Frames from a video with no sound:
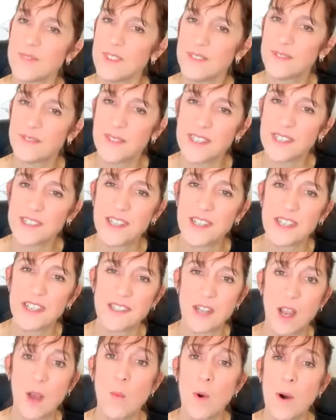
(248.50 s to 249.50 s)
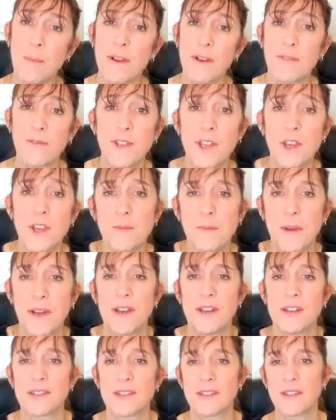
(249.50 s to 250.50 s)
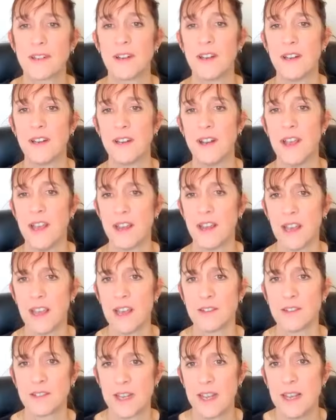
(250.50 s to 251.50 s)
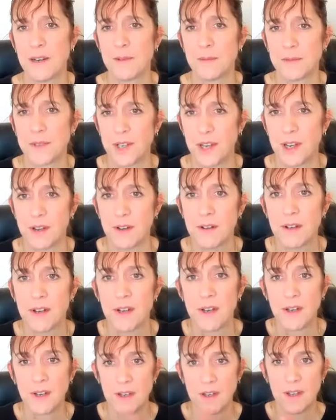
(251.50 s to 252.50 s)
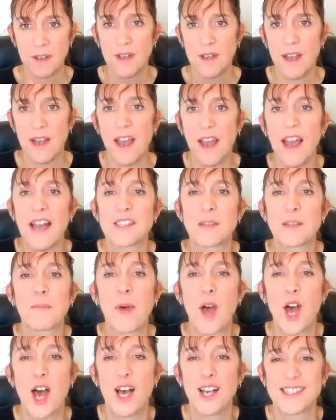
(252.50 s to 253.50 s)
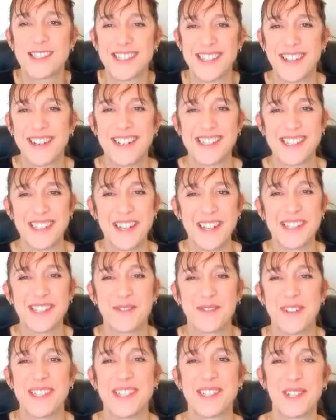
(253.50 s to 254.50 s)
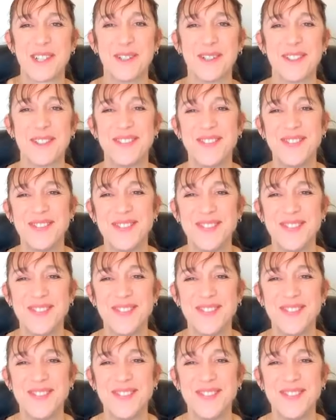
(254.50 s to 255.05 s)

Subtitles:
Fantastic. And what about for you personally, Nick? How's it helped you as a person, as an individual?